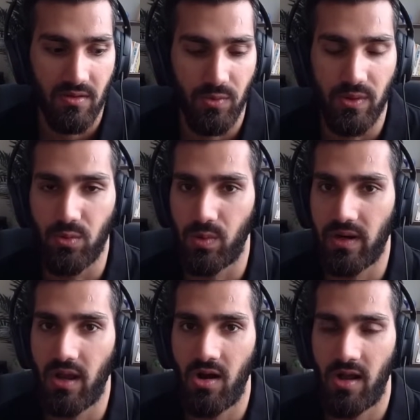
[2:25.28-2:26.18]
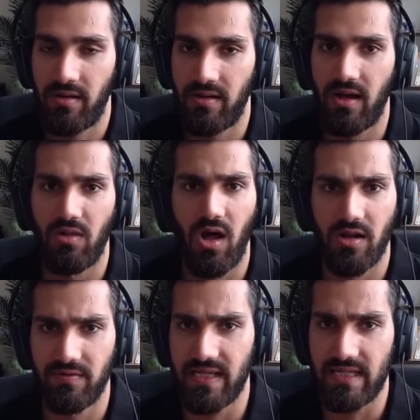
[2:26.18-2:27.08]
we were working on a lot
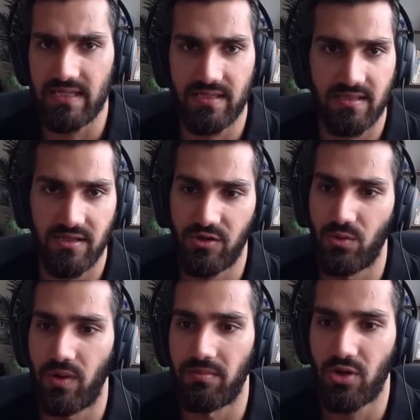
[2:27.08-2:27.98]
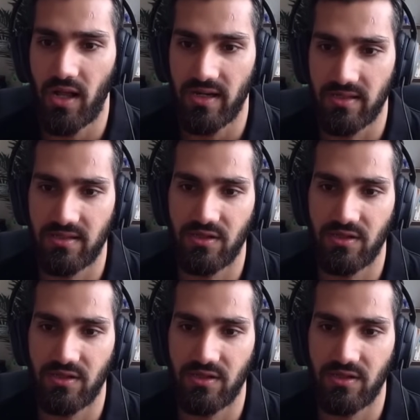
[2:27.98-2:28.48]
of these 0 to 1 products.